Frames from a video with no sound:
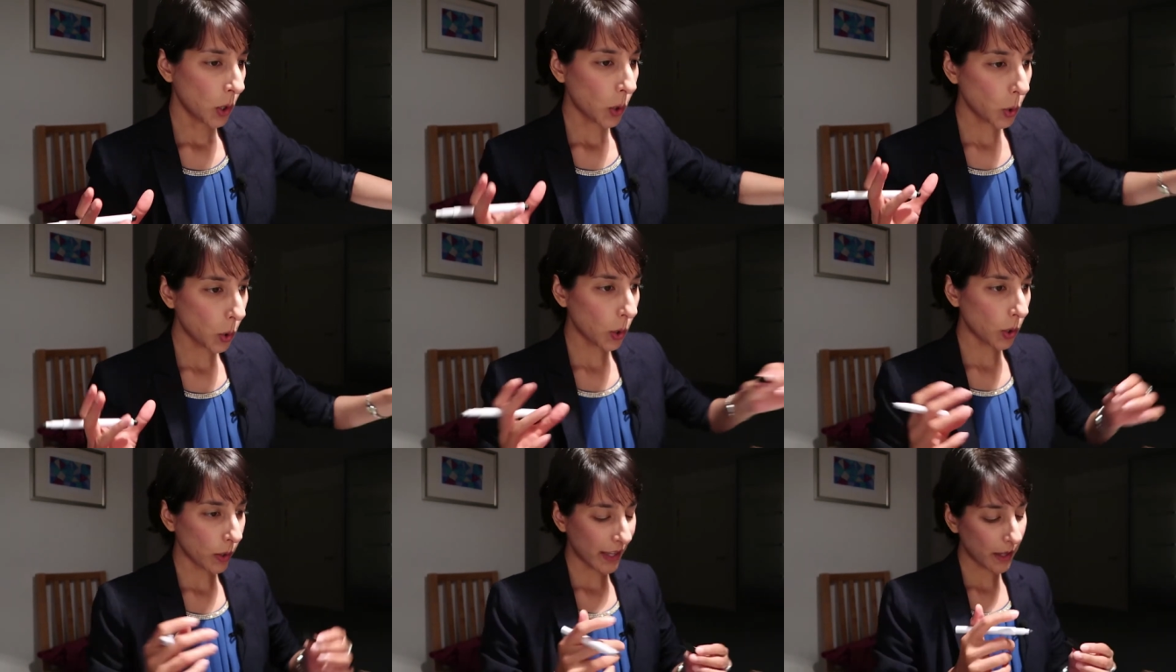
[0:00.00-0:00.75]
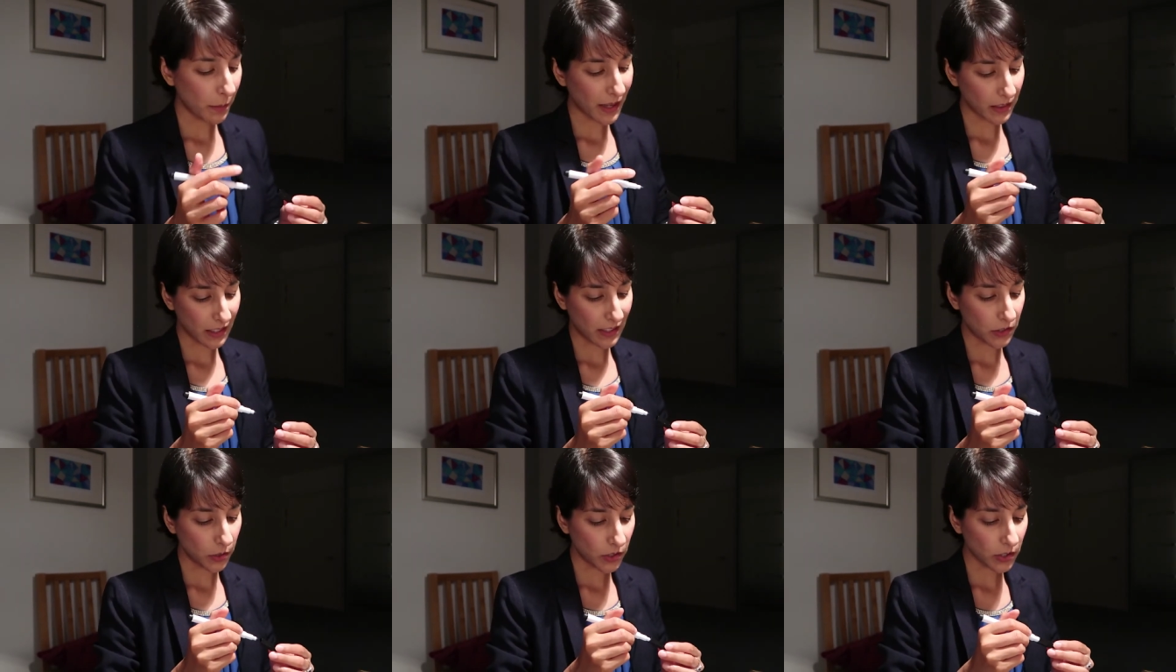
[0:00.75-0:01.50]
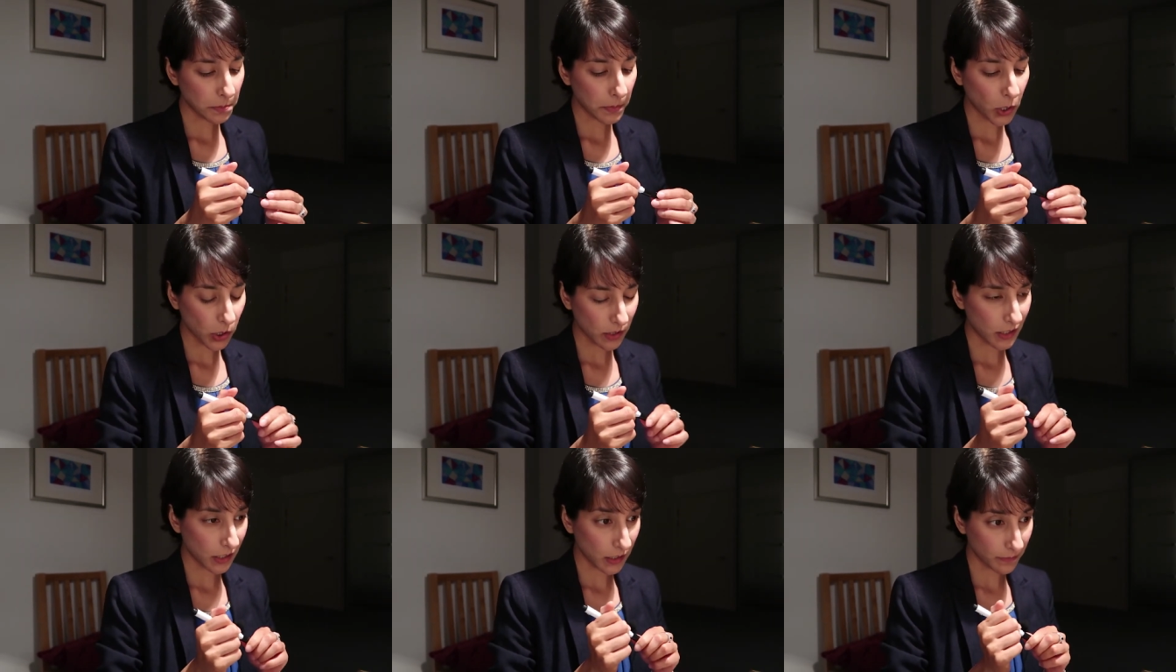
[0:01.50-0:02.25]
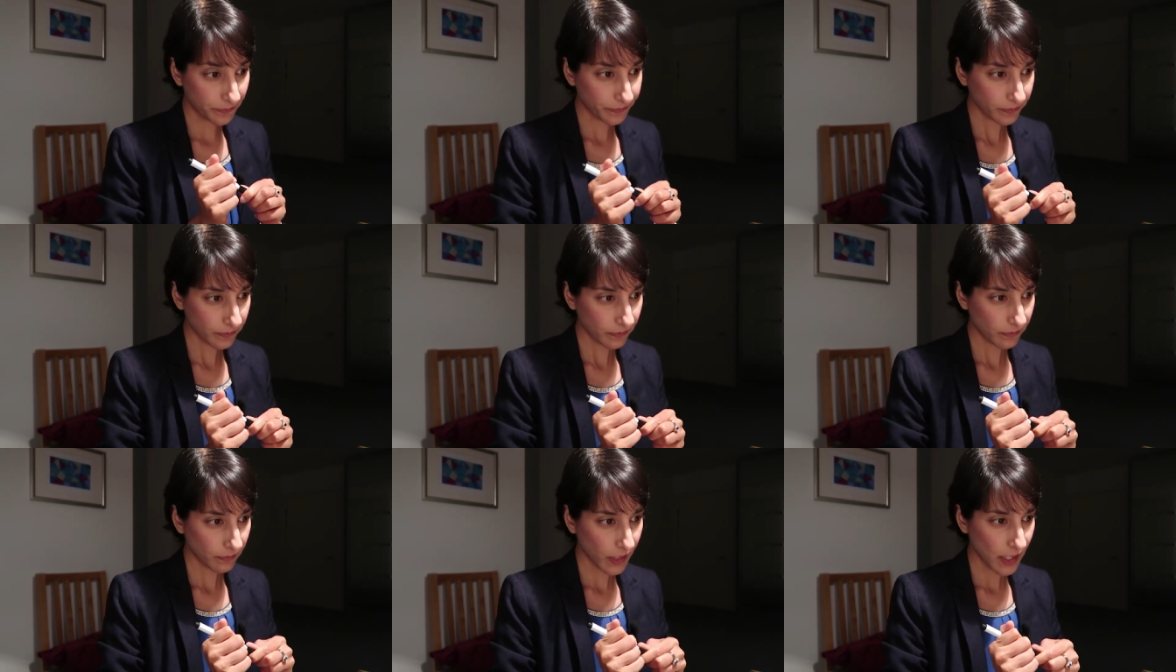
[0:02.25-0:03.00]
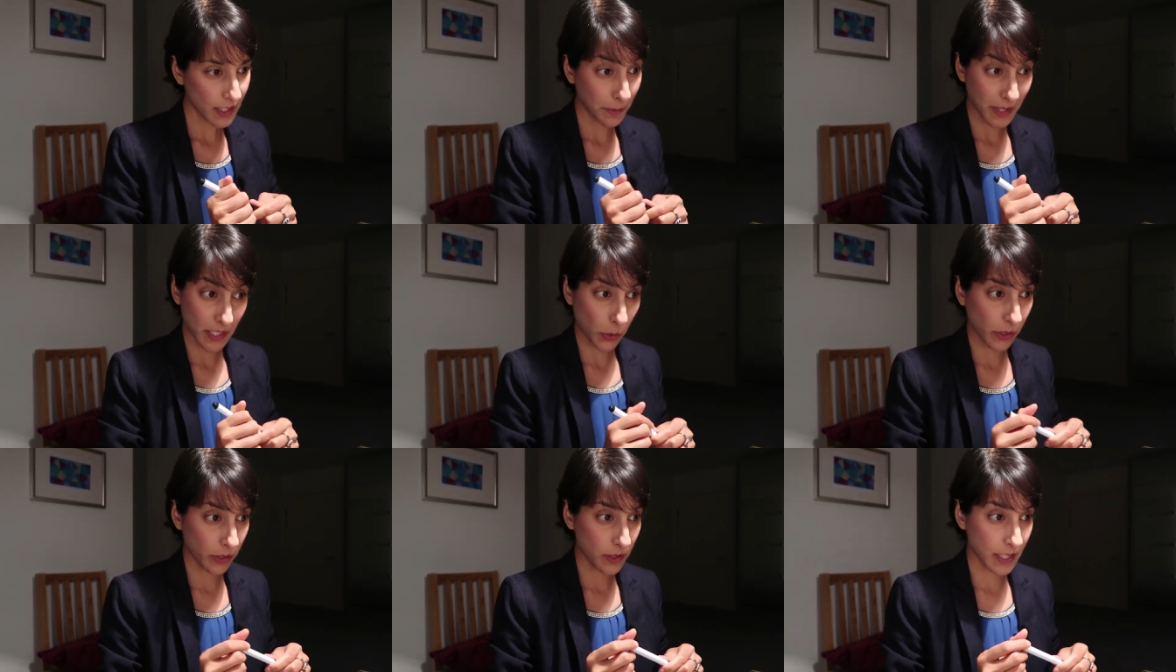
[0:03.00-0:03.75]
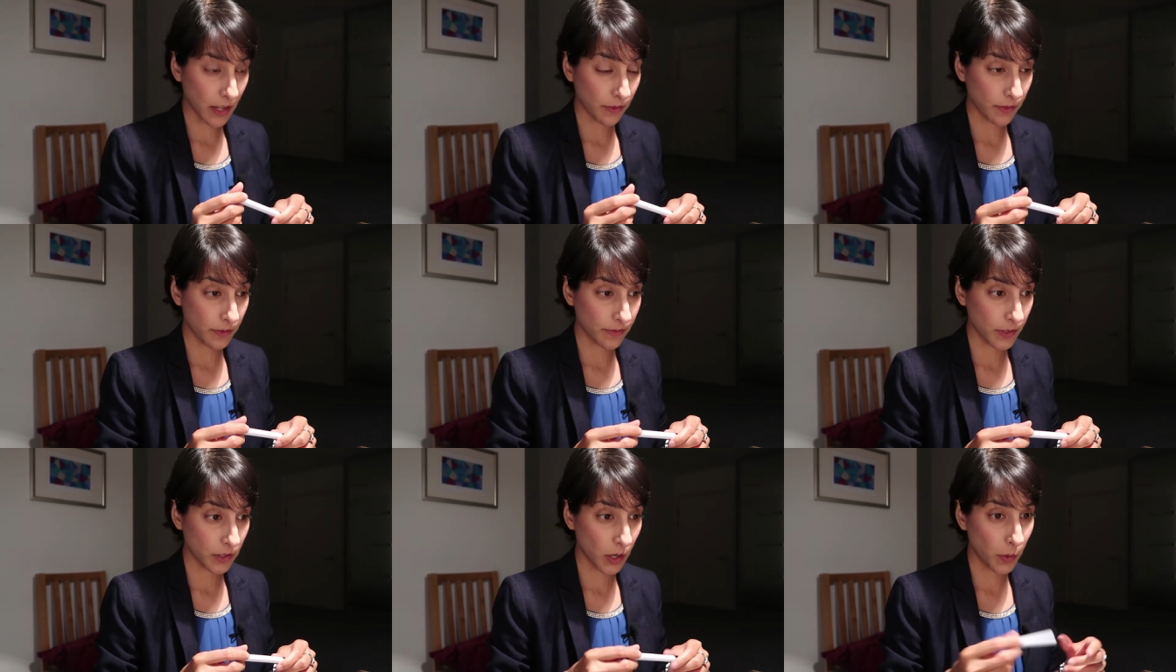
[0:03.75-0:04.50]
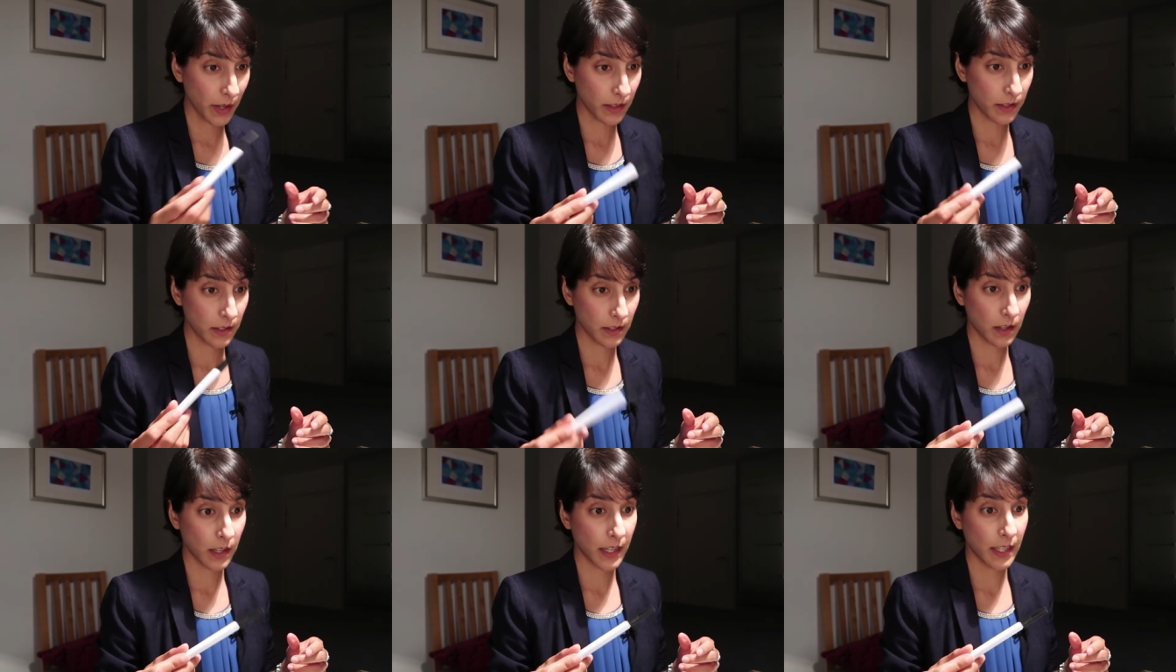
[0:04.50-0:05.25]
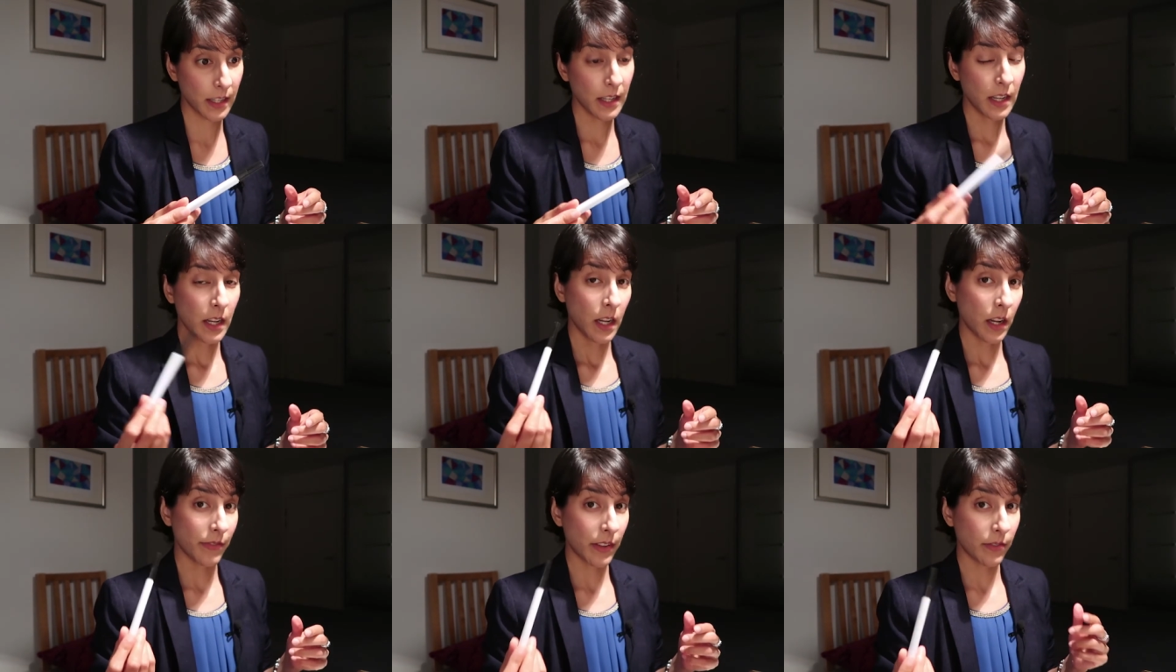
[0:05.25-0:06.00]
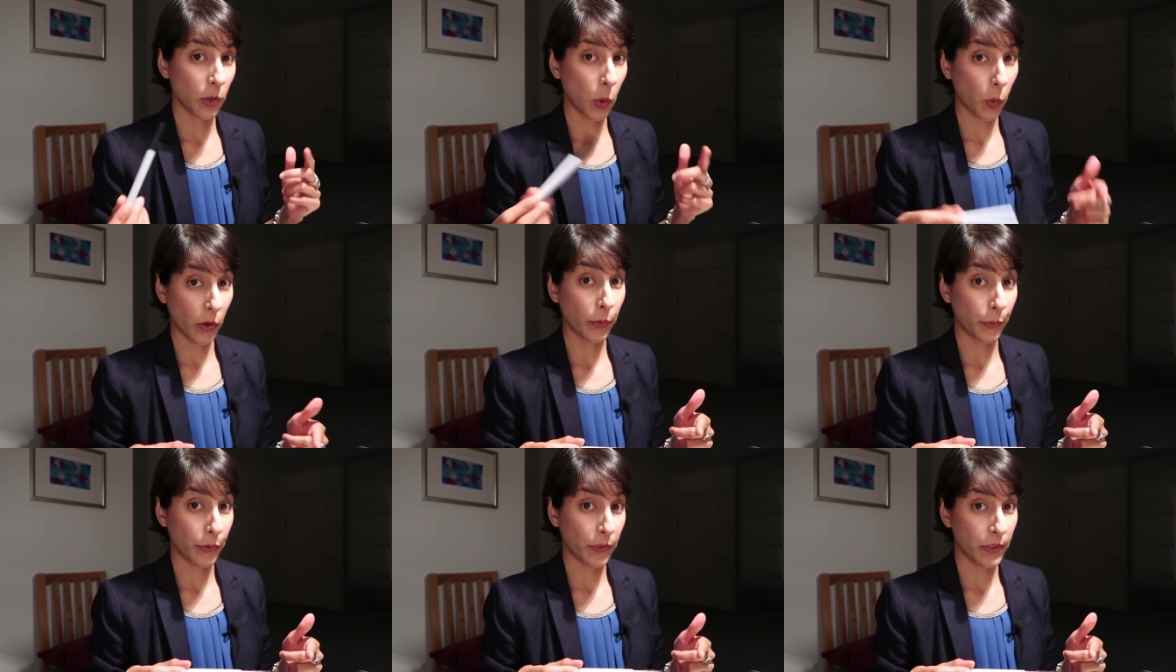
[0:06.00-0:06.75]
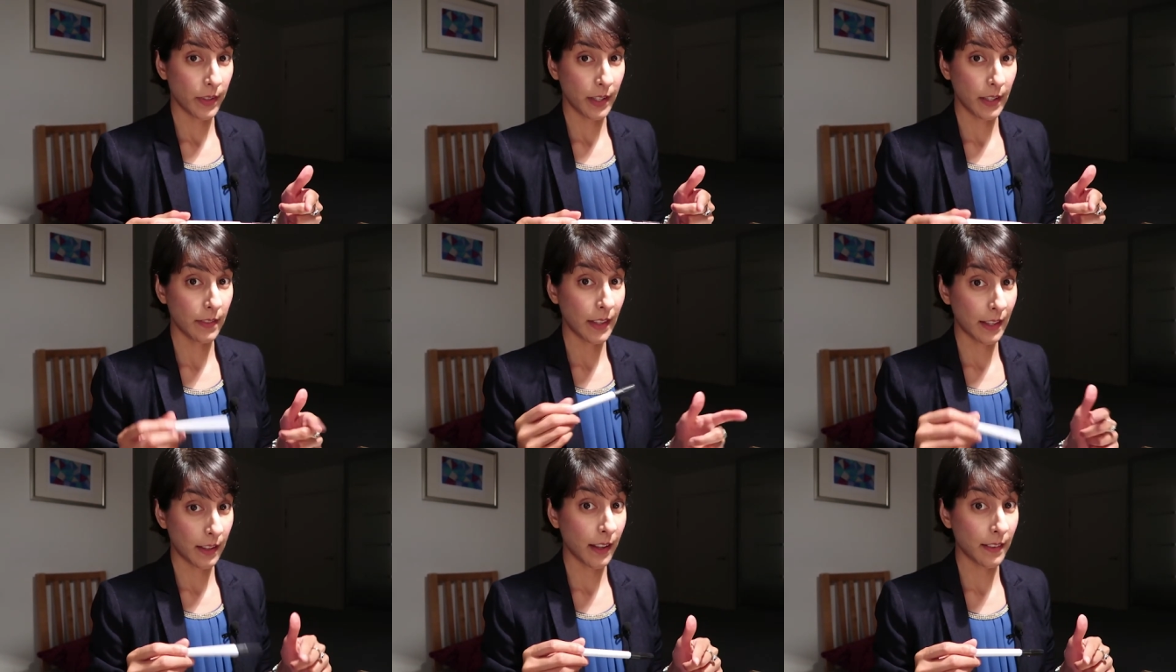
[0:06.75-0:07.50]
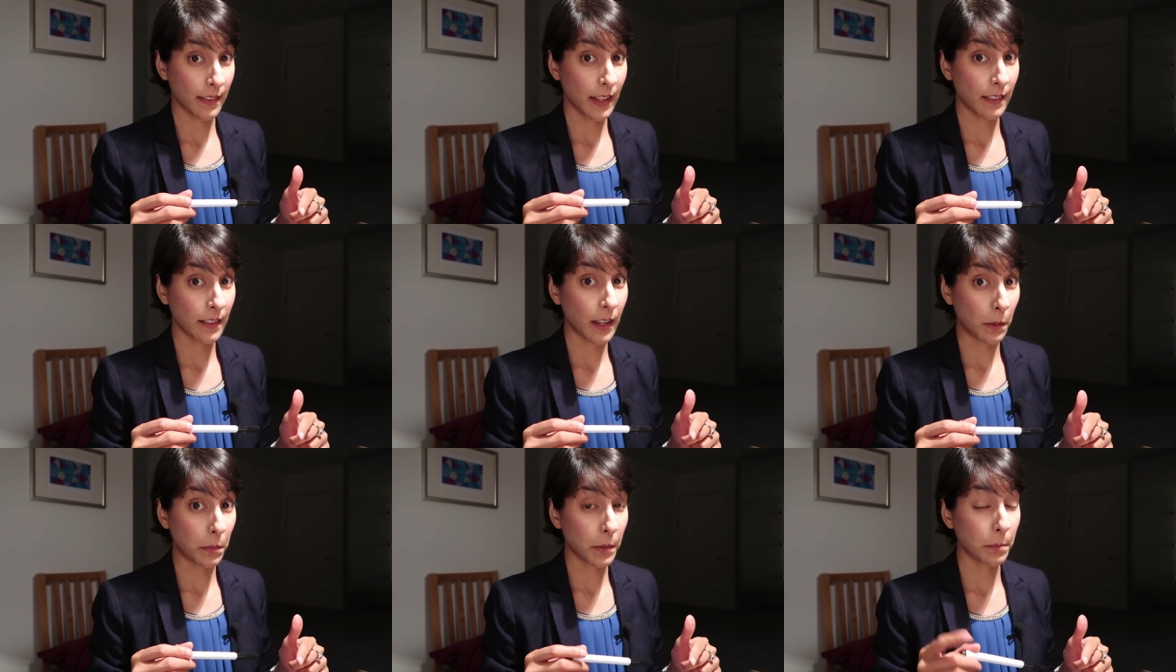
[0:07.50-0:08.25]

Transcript: Or how about this? You could just ponder some of these quotes. Now, for no other sign, I've given quotes in there as their tip.